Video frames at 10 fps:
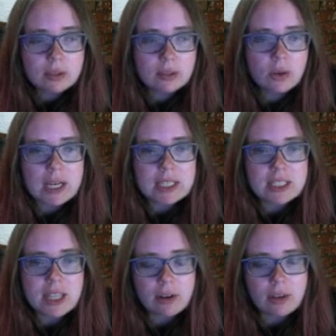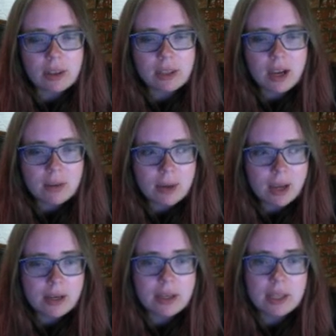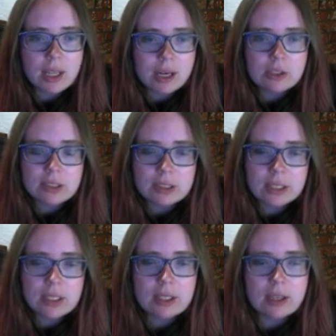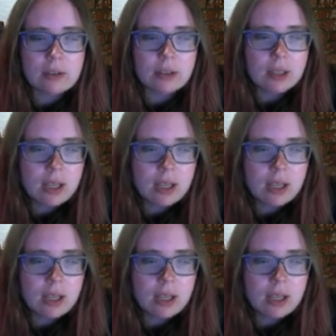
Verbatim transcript: So, I did that all on the iPad and then I just laid it out.